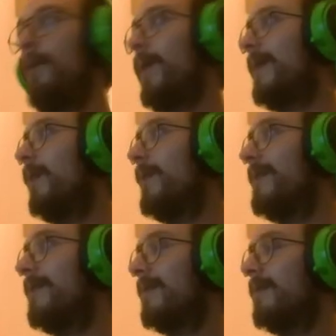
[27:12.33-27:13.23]
now
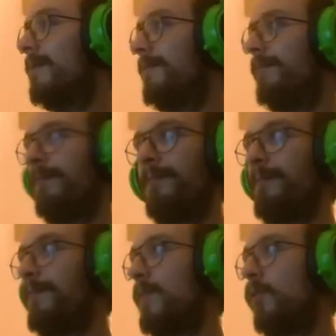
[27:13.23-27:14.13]
is
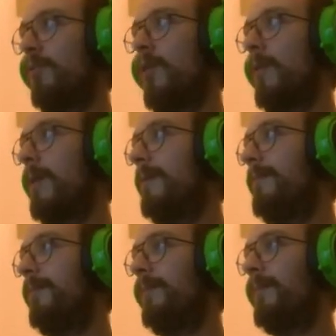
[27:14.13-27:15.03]
too broken.
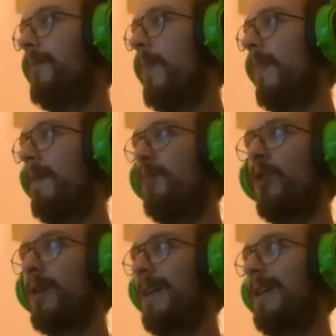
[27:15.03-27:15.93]

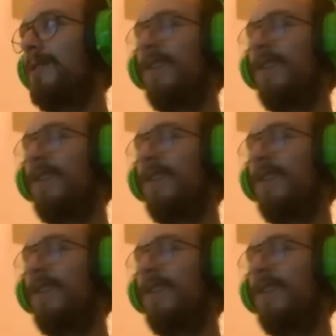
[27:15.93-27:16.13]
Proccing it on